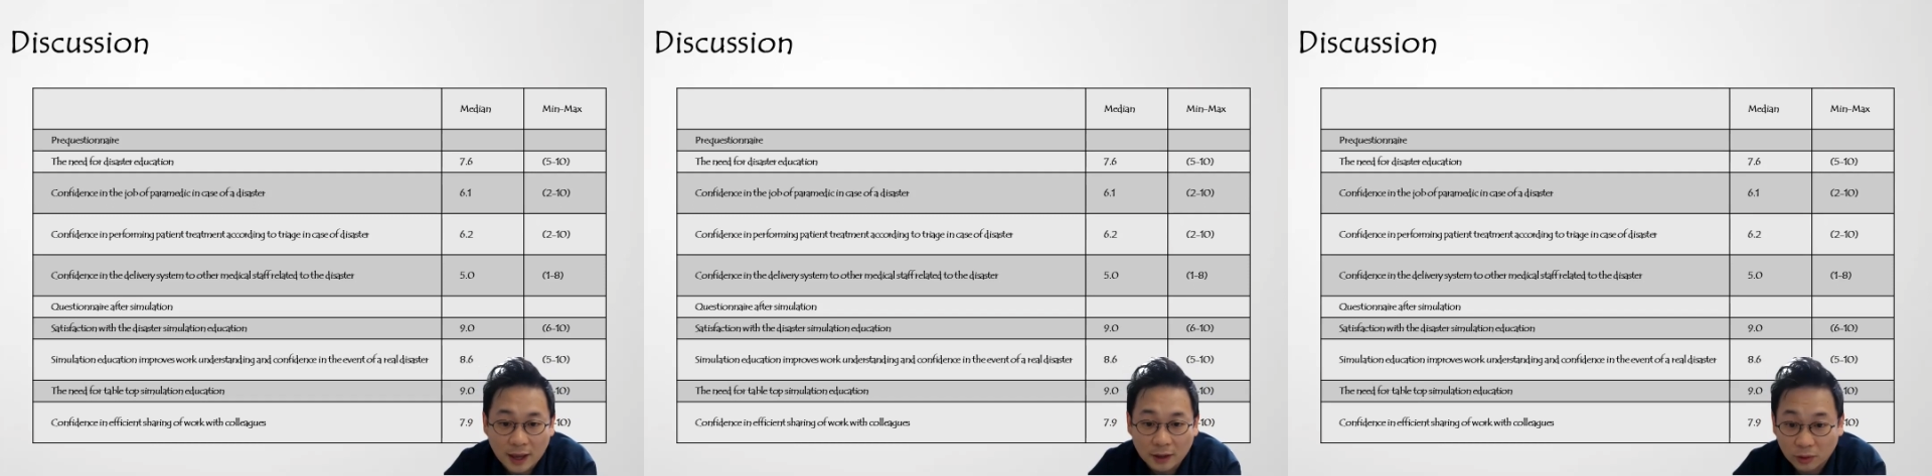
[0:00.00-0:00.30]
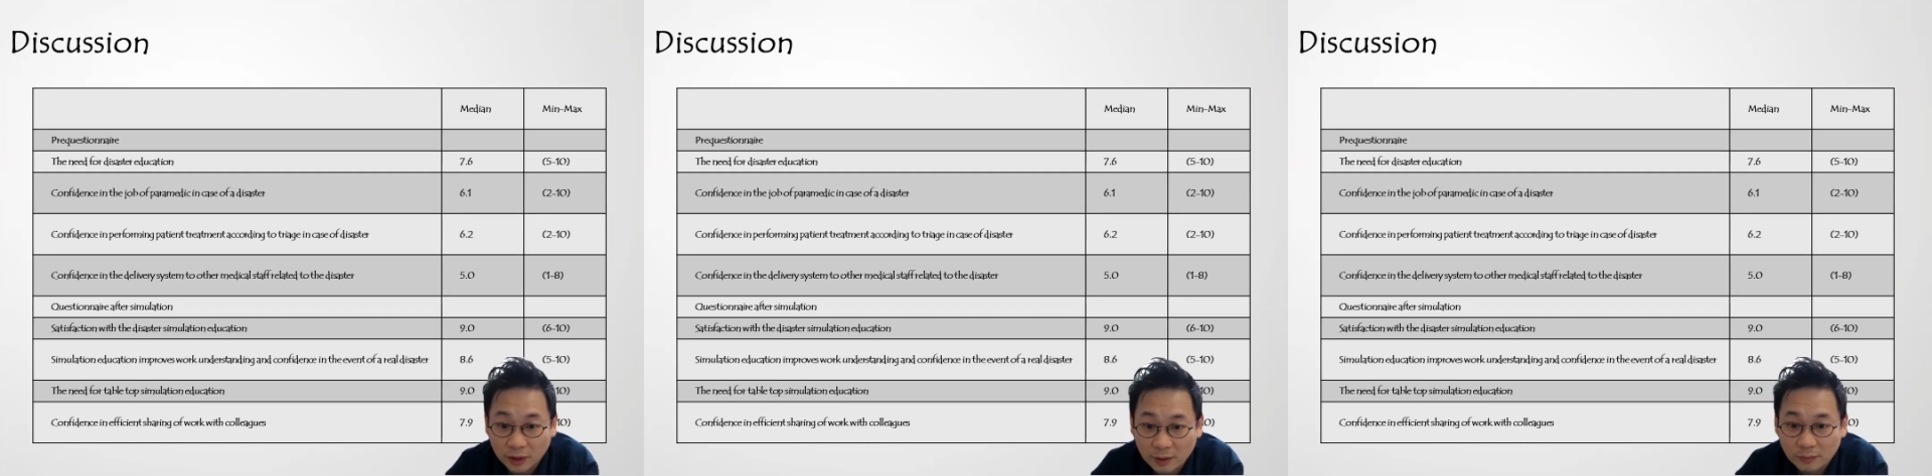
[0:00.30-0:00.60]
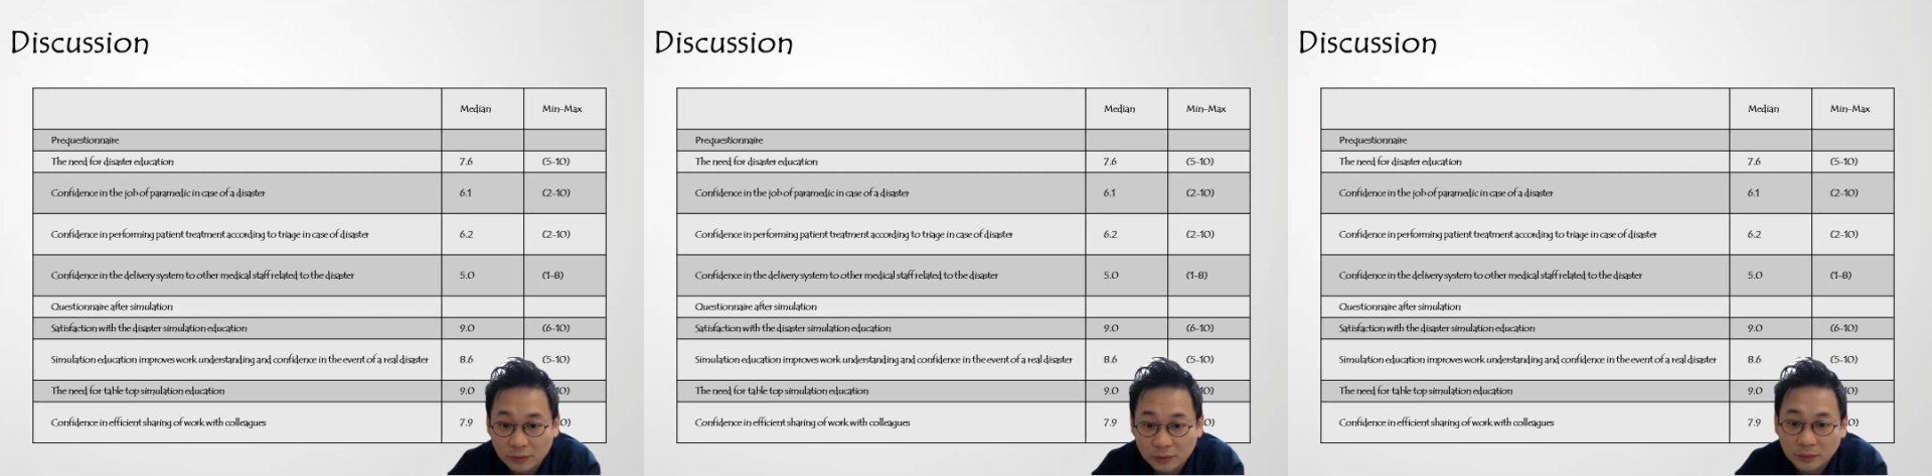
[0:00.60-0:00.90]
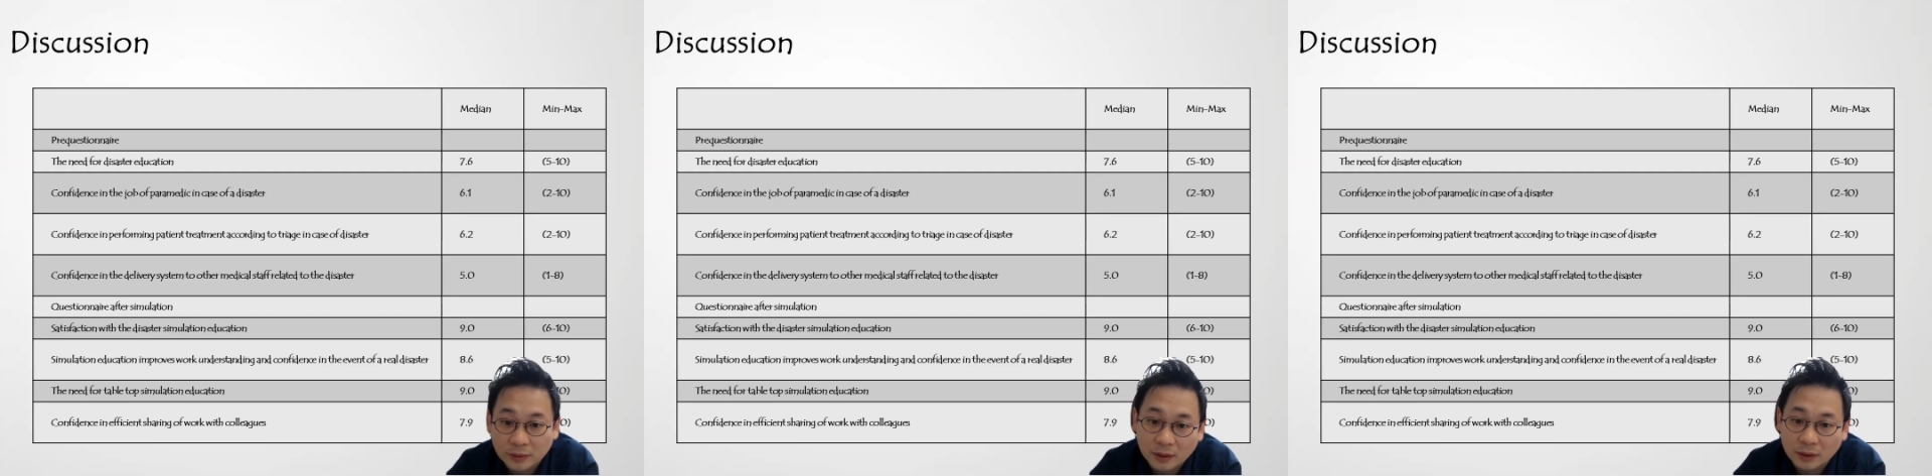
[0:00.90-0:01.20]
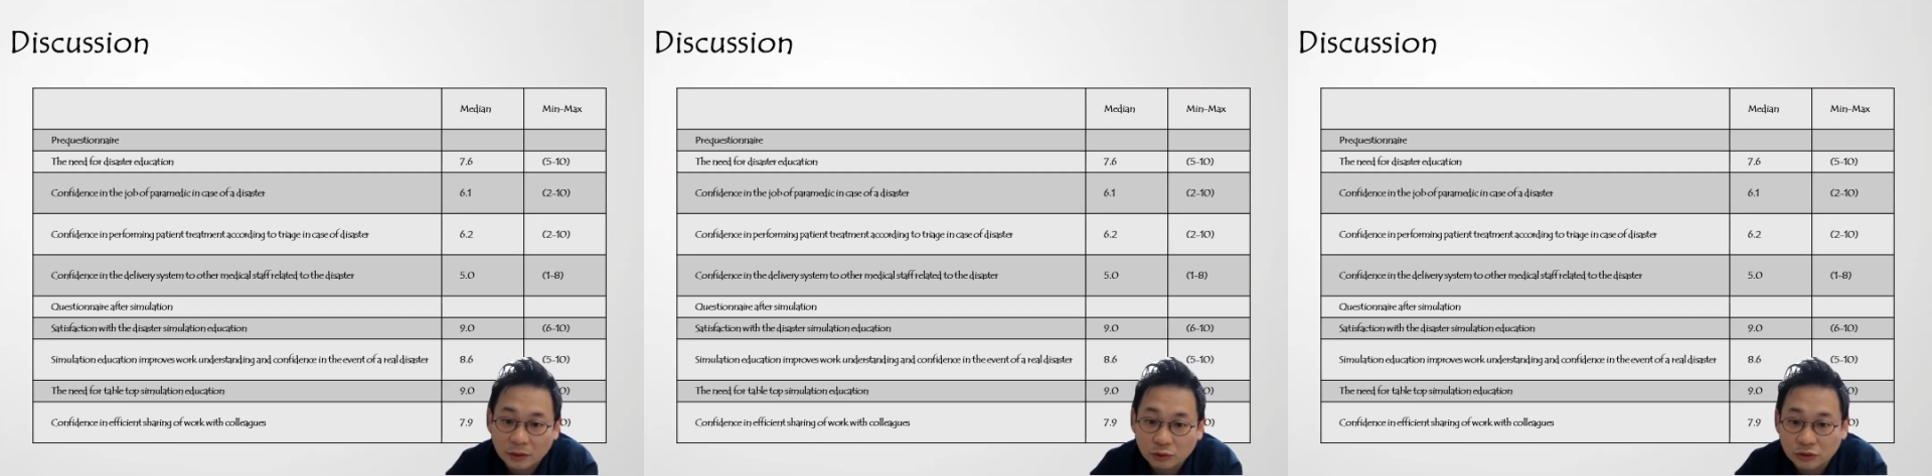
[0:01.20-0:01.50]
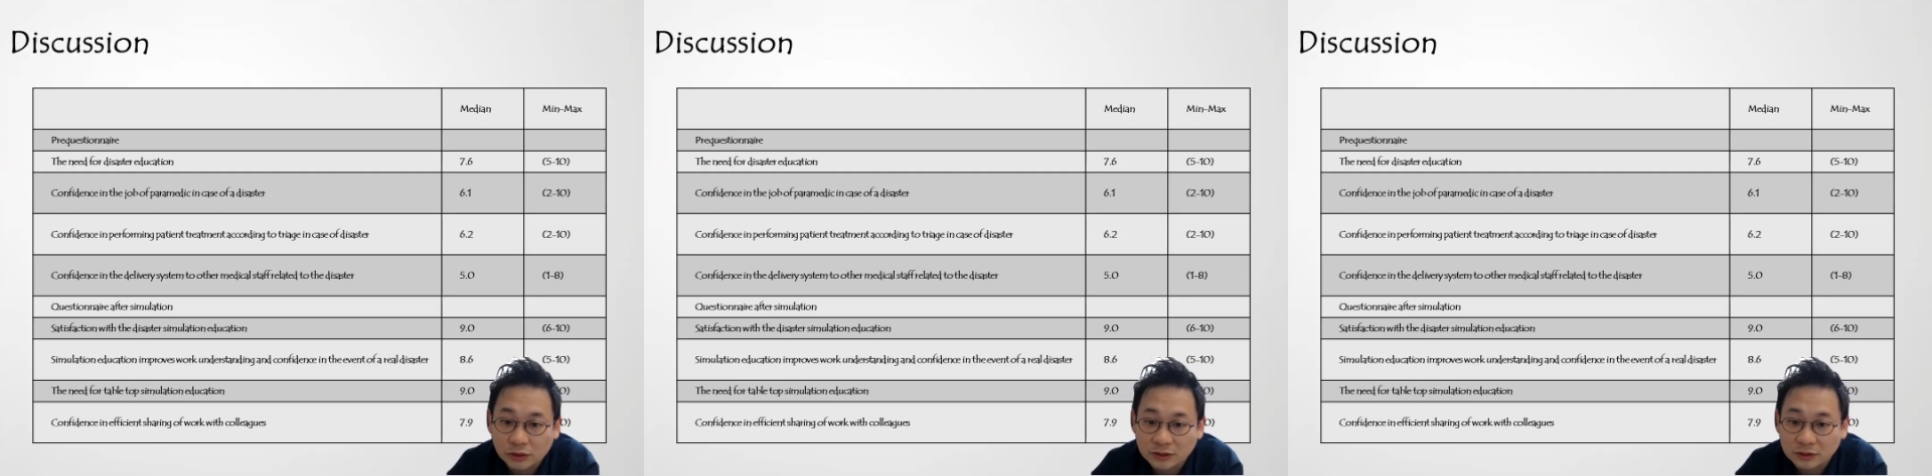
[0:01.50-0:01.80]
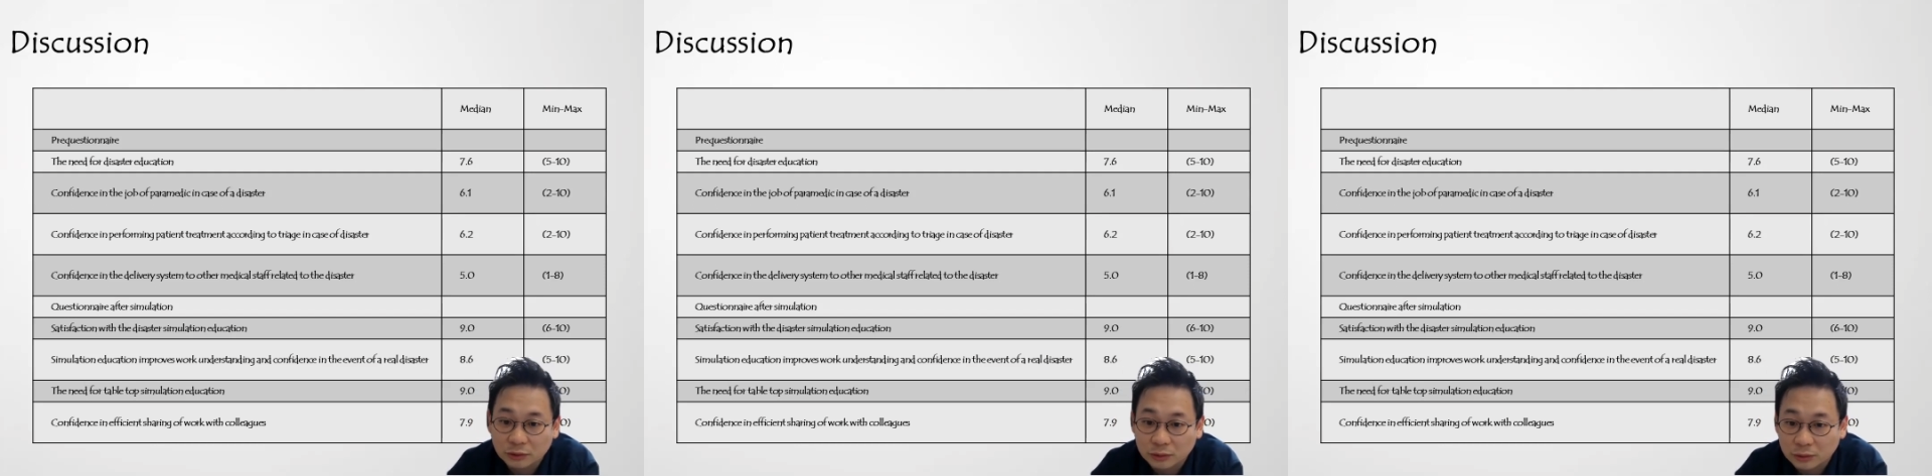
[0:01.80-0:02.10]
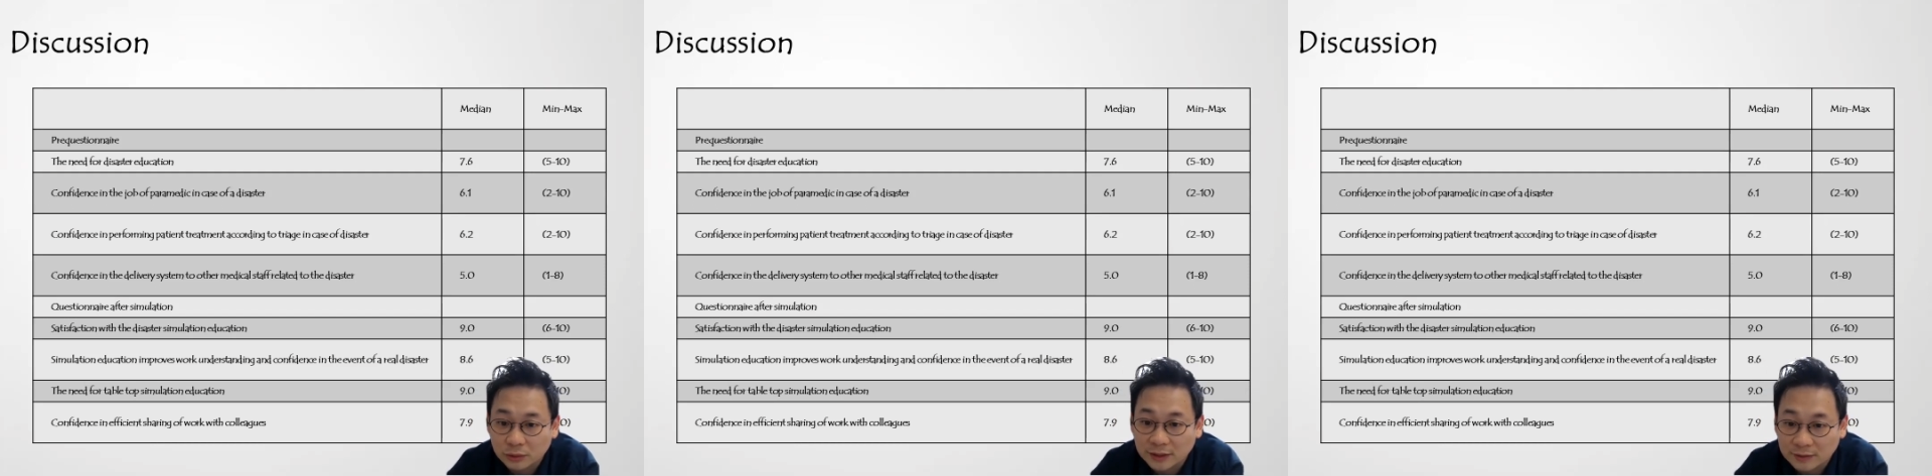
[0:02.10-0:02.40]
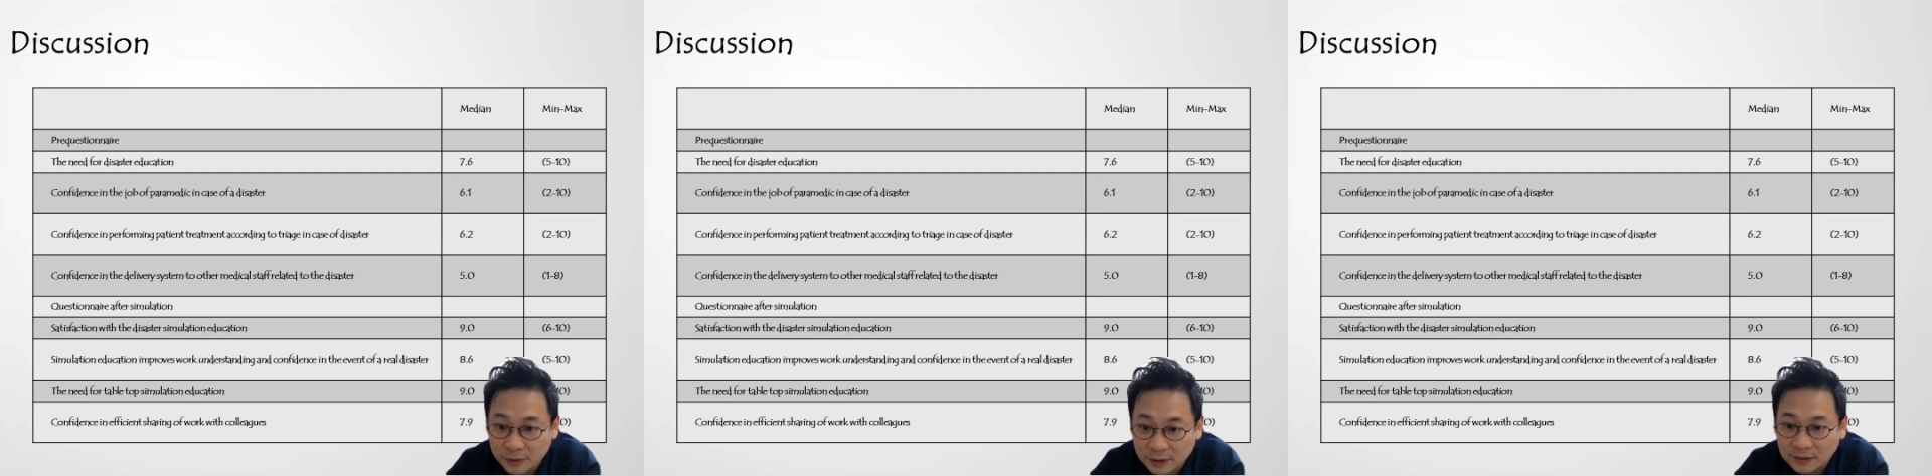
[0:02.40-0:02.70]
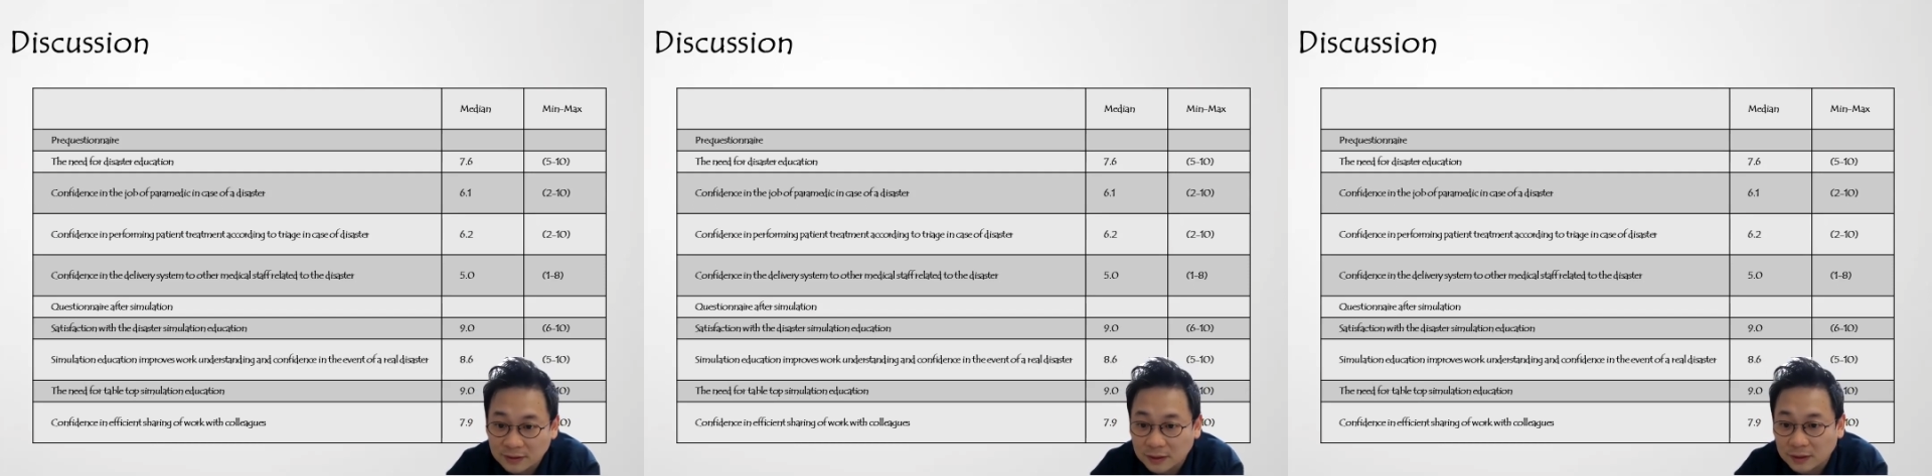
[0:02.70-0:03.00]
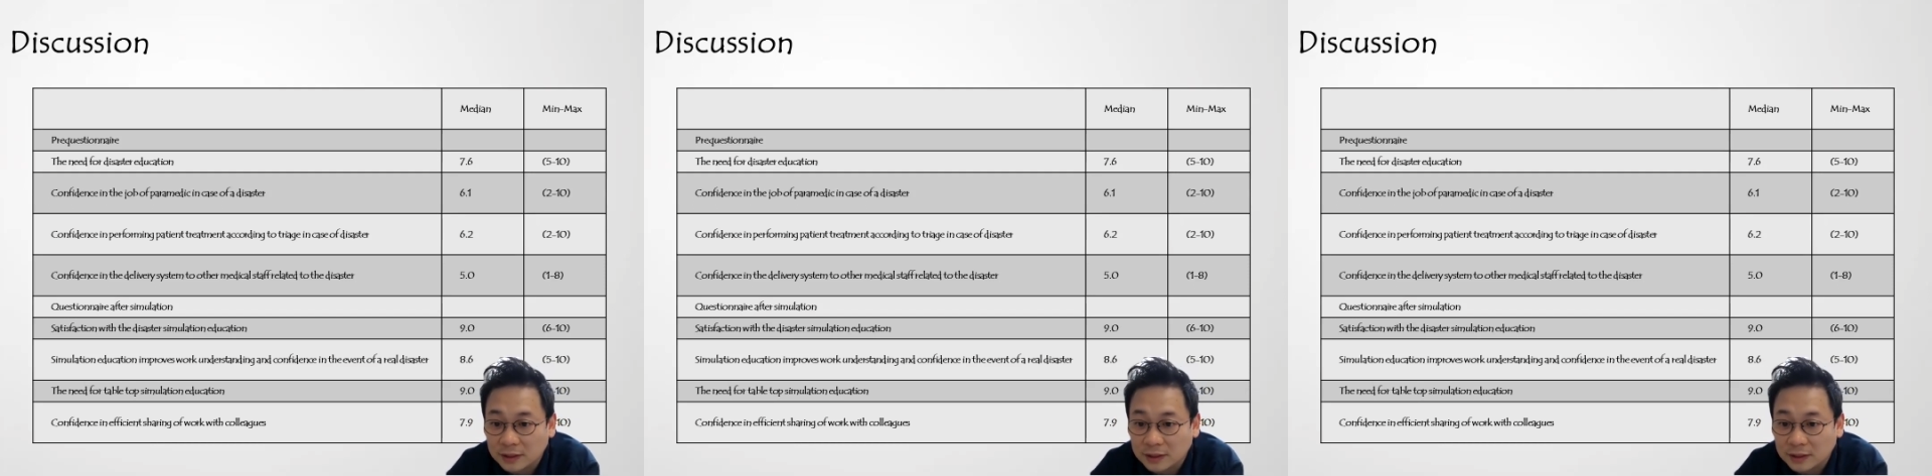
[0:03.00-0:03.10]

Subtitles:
enable users to experience